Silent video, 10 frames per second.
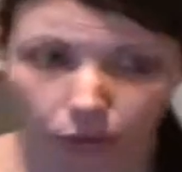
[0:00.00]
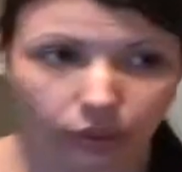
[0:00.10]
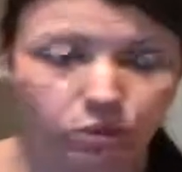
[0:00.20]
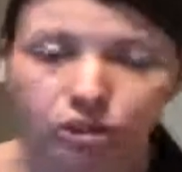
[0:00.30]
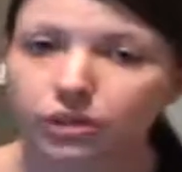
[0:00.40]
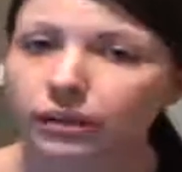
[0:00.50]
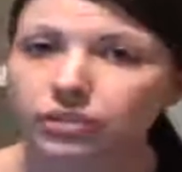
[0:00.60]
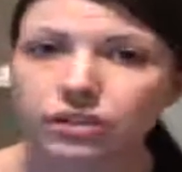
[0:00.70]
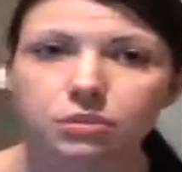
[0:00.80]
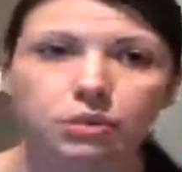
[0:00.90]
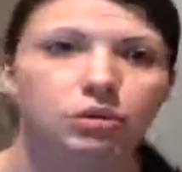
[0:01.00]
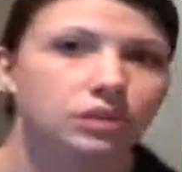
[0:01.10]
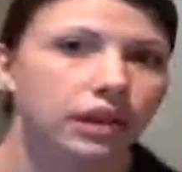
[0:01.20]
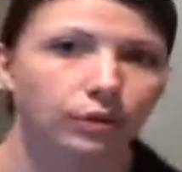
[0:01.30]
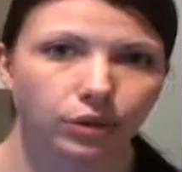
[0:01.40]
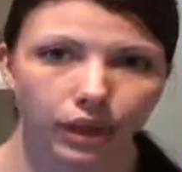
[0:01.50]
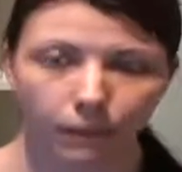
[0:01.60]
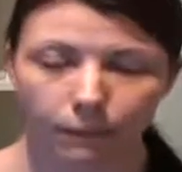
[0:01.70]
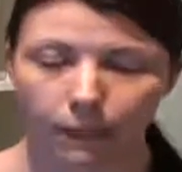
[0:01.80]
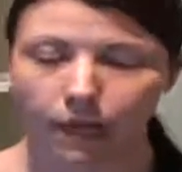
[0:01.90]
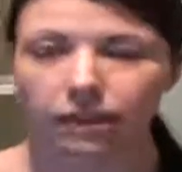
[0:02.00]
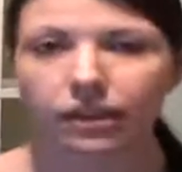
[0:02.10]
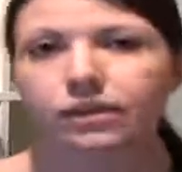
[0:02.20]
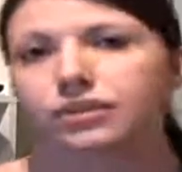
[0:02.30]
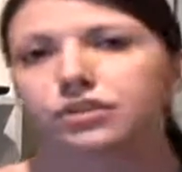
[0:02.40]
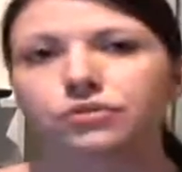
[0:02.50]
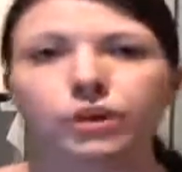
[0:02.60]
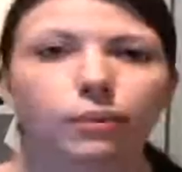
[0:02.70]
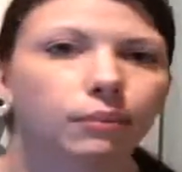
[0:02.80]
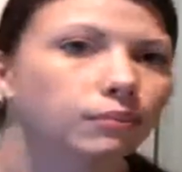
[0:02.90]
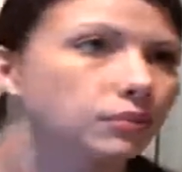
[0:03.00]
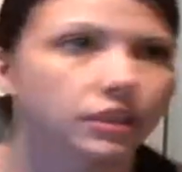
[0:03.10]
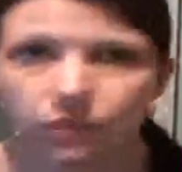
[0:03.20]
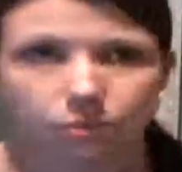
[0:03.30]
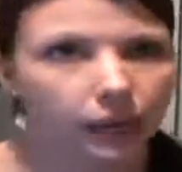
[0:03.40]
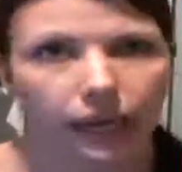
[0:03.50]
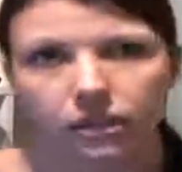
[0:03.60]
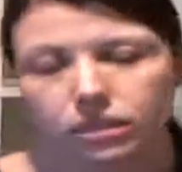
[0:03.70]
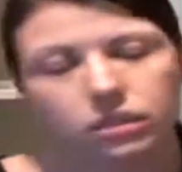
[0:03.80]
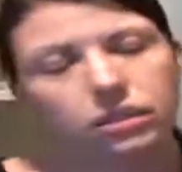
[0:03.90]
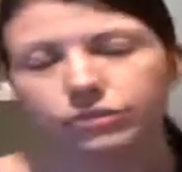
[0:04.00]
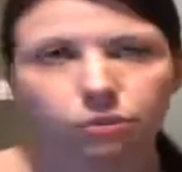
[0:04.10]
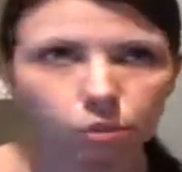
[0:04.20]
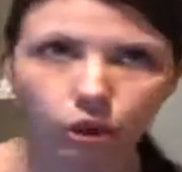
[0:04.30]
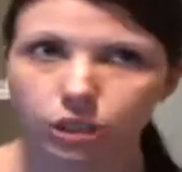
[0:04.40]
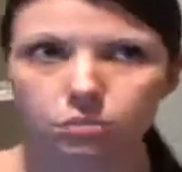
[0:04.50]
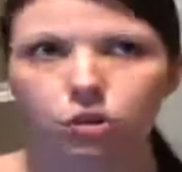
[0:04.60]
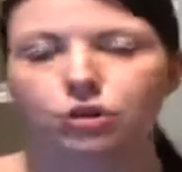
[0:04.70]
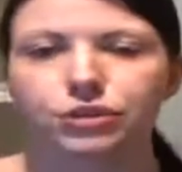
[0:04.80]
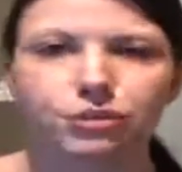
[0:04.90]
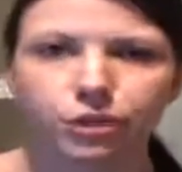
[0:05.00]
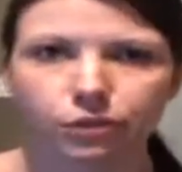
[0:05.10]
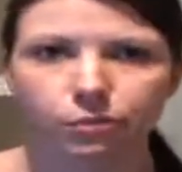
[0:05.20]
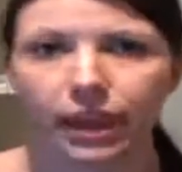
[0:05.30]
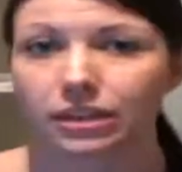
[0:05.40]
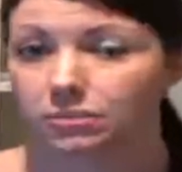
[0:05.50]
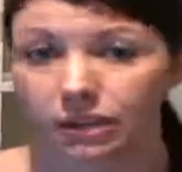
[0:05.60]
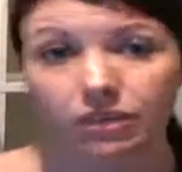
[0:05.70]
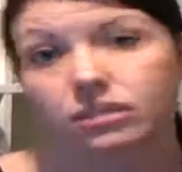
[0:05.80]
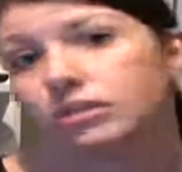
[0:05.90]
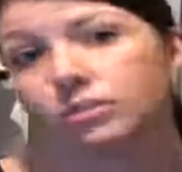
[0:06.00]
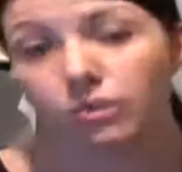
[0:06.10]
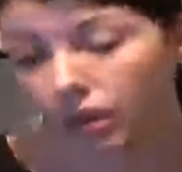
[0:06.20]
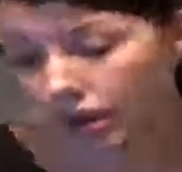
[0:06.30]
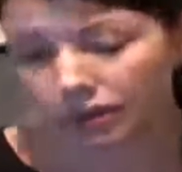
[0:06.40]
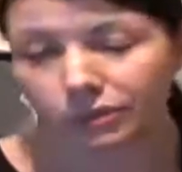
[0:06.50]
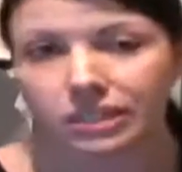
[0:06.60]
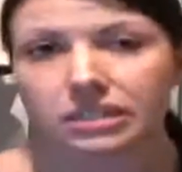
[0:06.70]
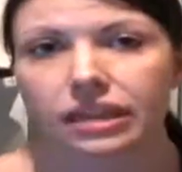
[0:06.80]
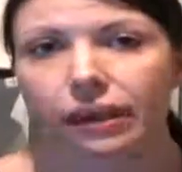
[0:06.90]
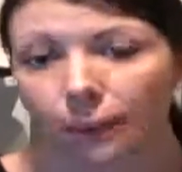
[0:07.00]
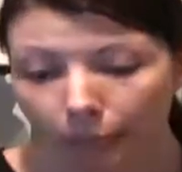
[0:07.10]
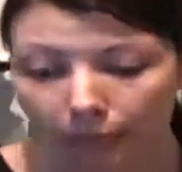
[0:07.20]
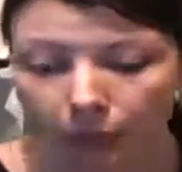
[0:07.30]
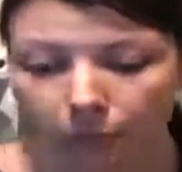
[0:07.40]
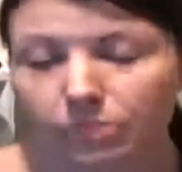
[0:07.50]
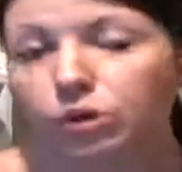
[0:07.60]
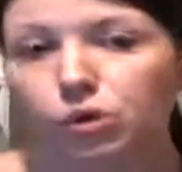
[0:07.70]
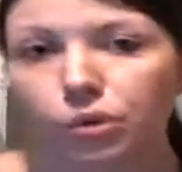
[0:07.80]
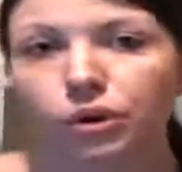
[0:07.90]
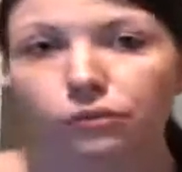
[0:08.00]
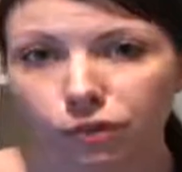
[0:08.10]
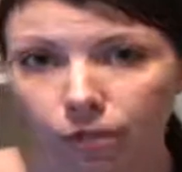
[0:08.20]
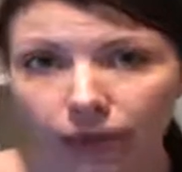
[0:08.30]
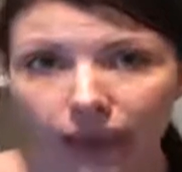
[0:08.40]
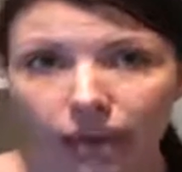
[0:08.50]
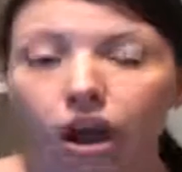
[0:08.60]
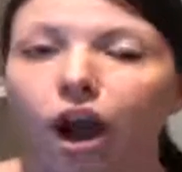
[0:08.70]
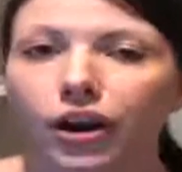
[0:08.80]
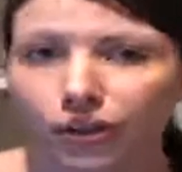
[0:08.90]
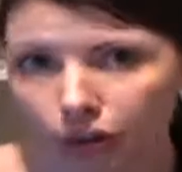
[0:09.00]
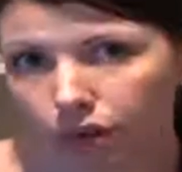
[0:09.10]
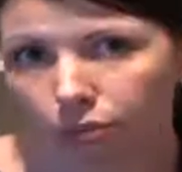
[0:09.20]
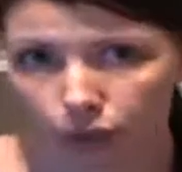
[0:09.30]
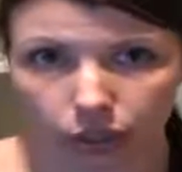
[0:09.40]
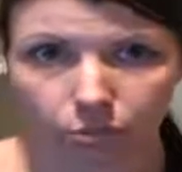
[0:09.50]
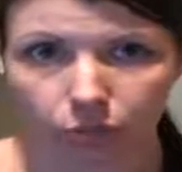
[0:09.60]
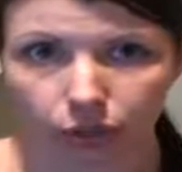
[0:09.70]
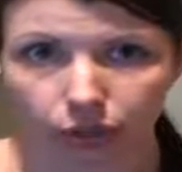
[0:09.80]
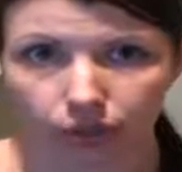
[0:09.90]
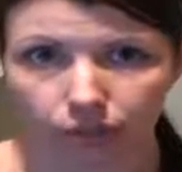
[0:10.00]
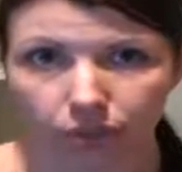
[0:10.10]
Well, I'm sure after this post I will get many letters from different banks and different mortgage brokers who work for banks, but this is how I'm going to say it. People who work for a bank are not a mortgage broker.